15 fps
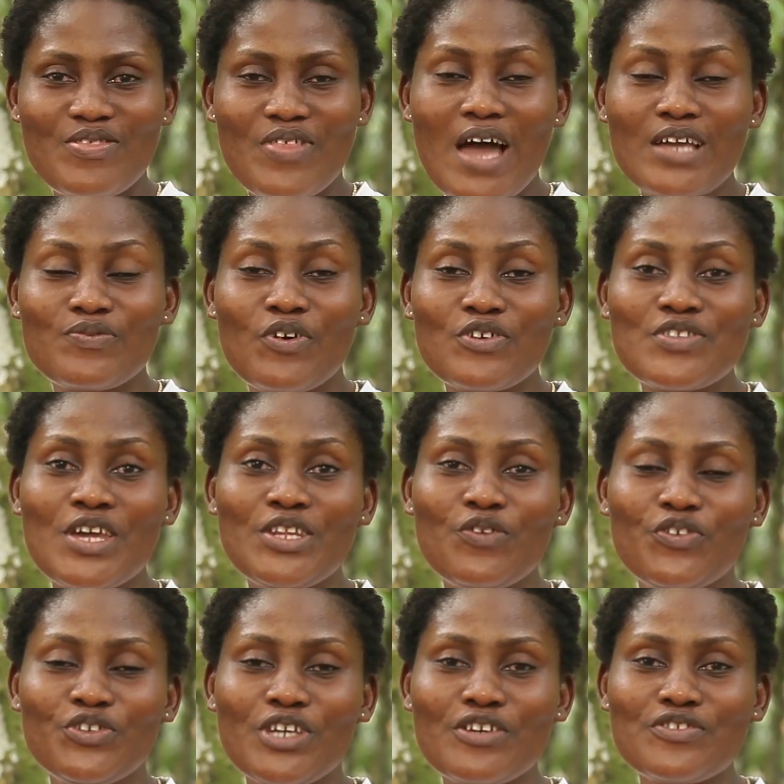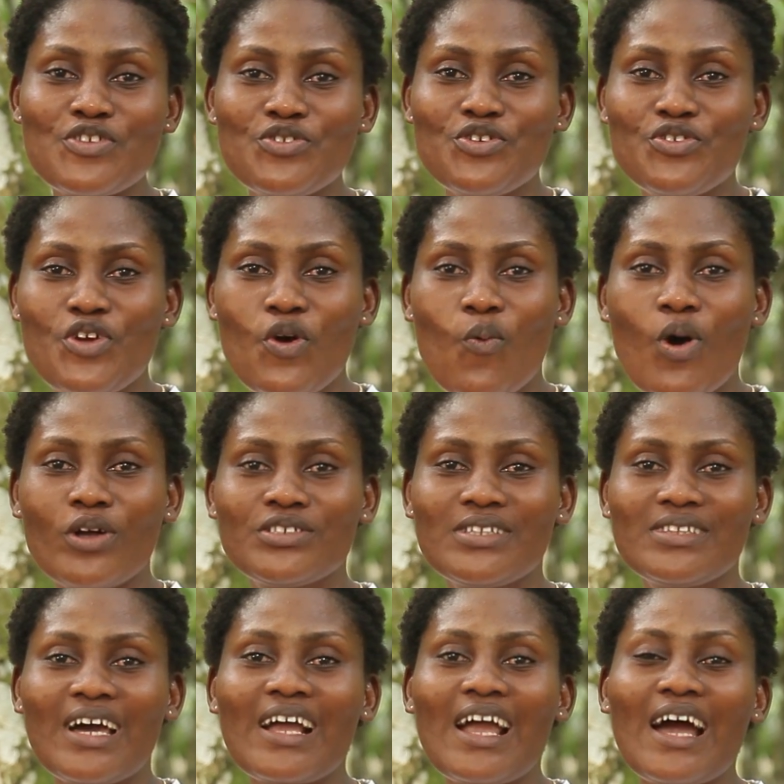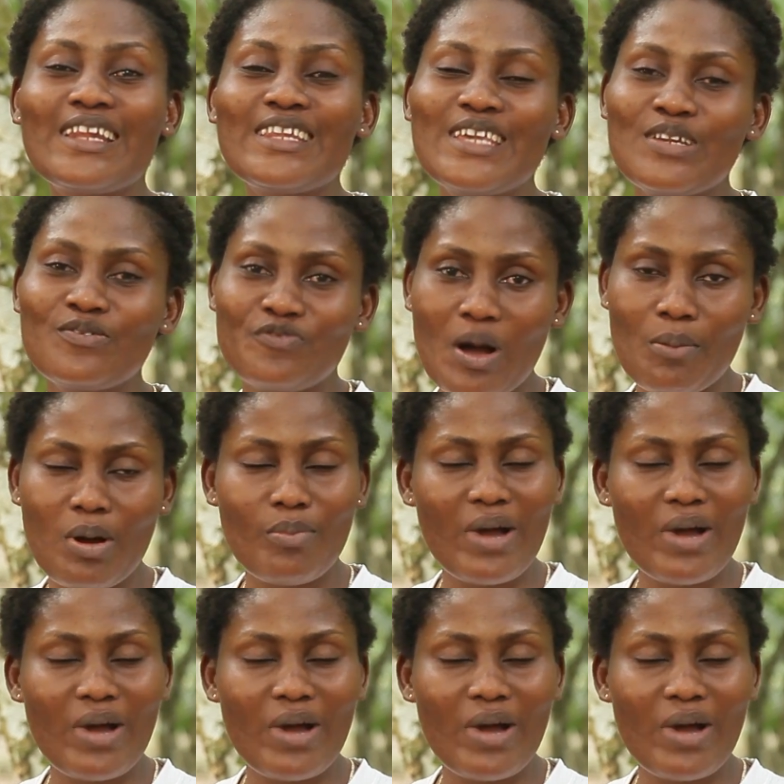Thanks for staying. If you just tuned in, you're watching The Ghanaian Farmer.